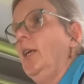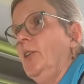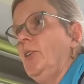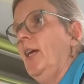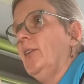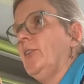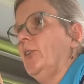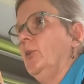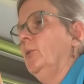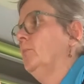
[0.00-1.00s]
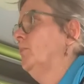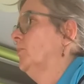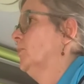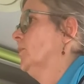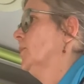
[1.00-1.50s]
He said so.
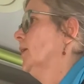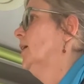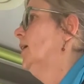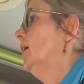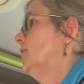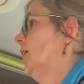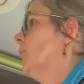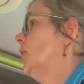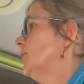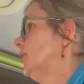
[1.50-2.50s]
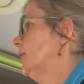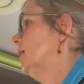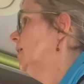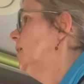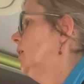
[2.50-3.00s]
There was
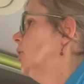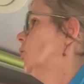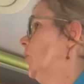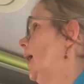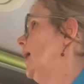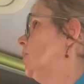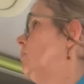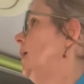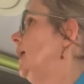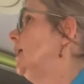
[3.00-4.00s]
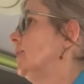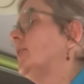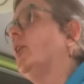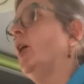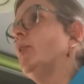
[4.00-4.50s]
a great meal
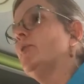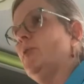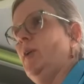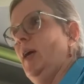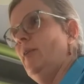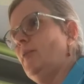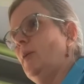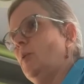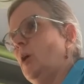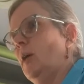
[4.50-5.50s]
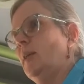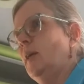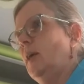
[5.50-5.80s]
served for everyone,